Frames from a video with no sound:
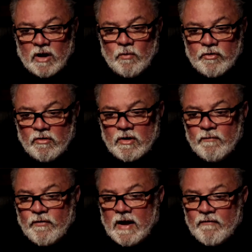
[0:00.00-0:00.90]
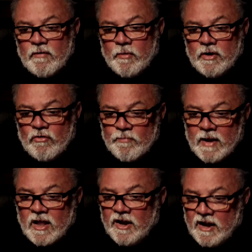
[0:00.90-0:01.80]
I was looking for everybody who's
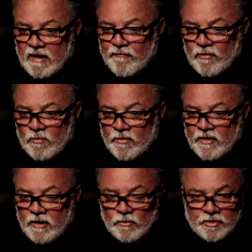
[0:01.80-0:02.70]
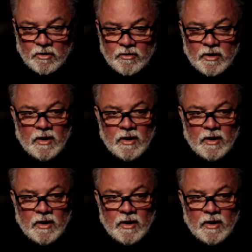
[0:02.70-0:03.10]
making an effort with their little dog.